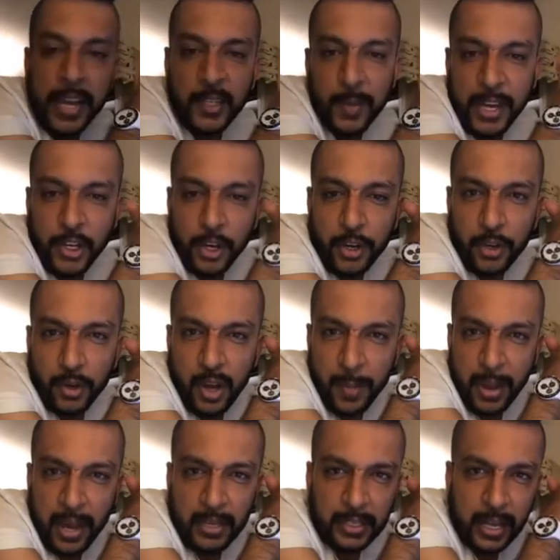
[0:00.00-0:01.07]
Guys, make sure to
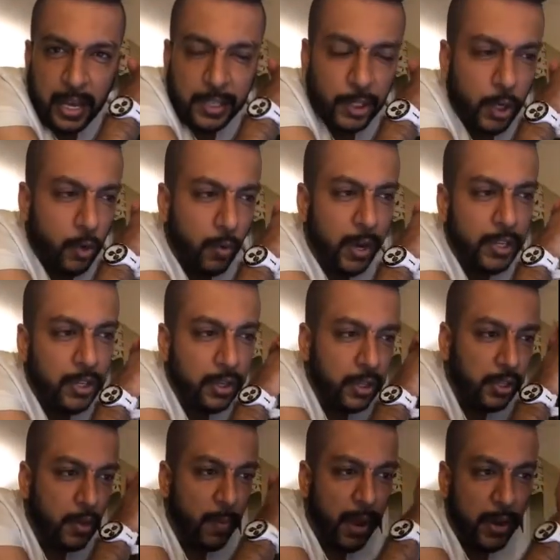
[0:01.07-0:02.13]
comment, ask your
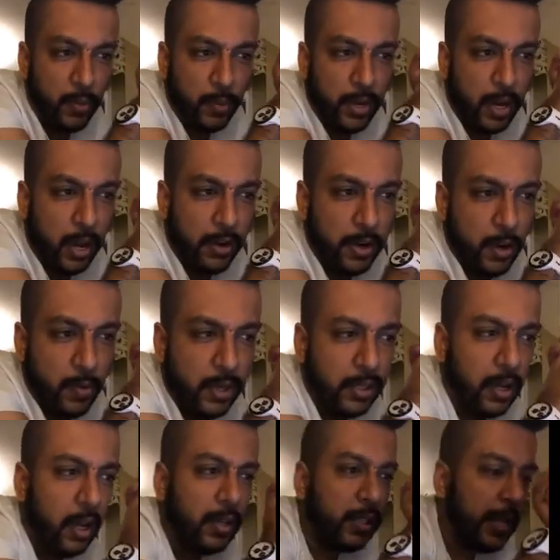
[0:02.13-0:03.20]
questions. You might win $100
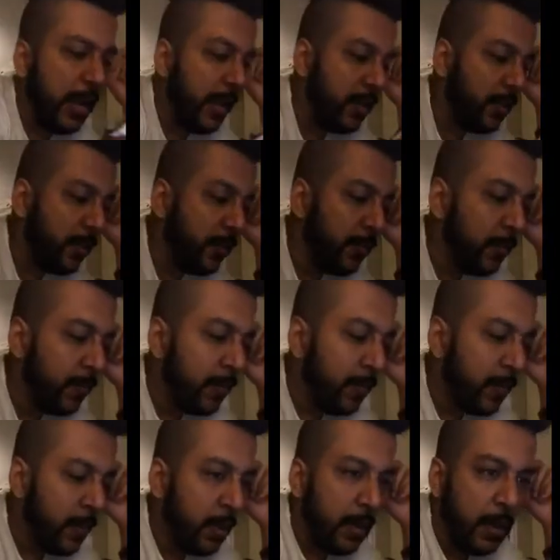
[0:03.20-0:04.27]
US
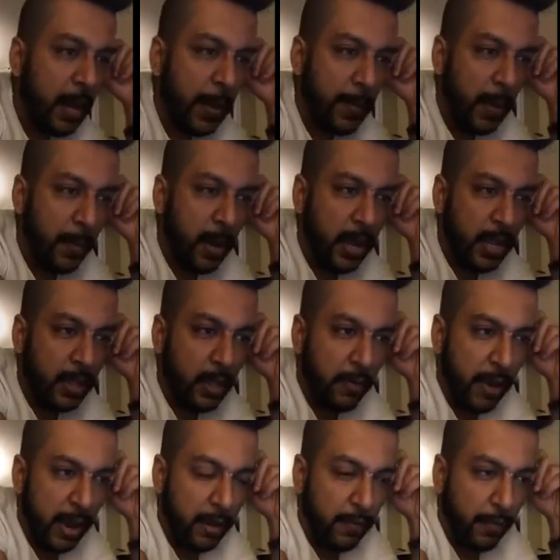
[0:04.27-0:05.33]
cash. Like my buddy
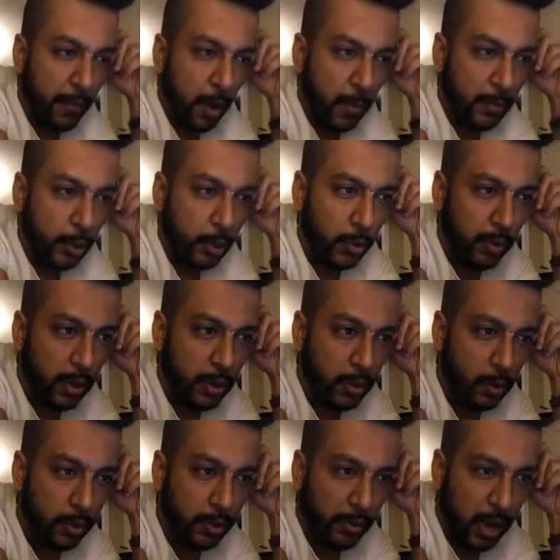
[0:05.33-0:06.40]
Dhiren from
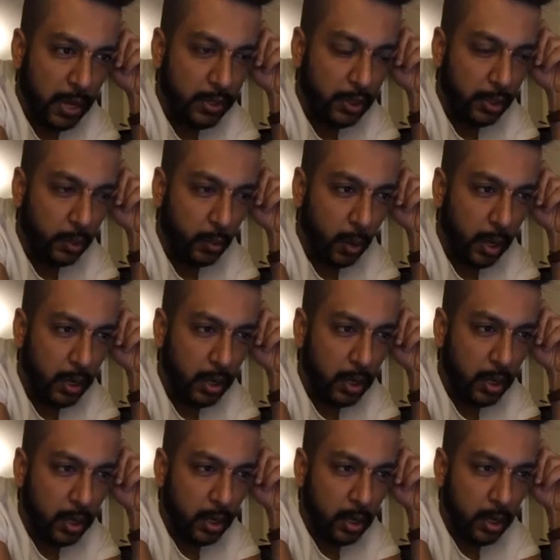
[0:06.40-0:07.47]
Surat, Gujarat just won.
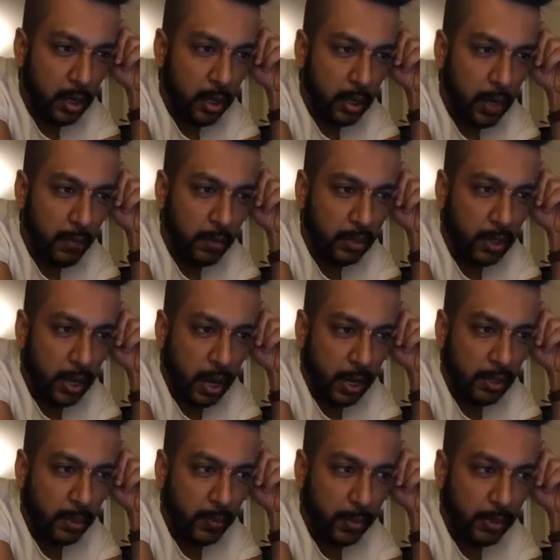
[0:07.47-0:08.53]
He was the
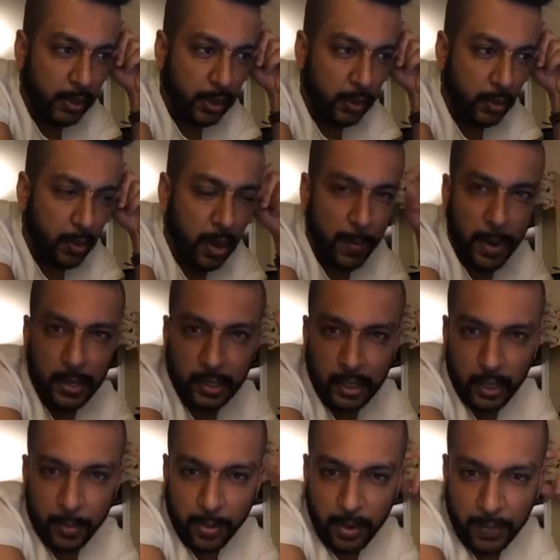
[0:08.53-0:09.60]
last person to
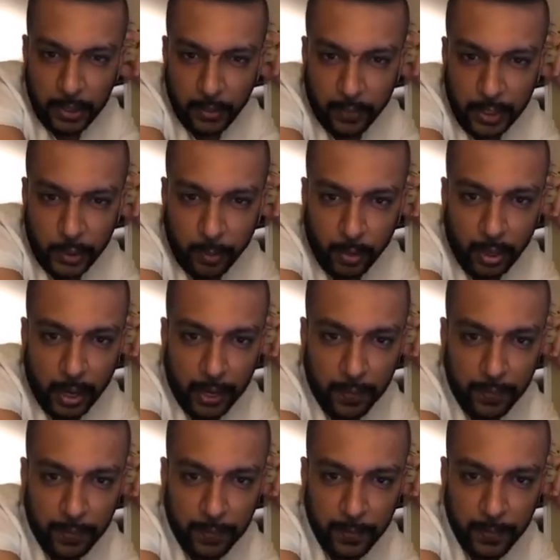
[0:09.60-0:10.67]
comment in the previous Facebook
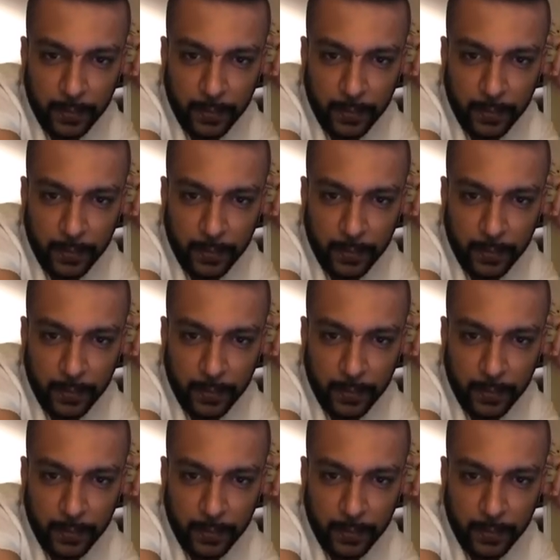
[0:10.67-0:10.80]
Live.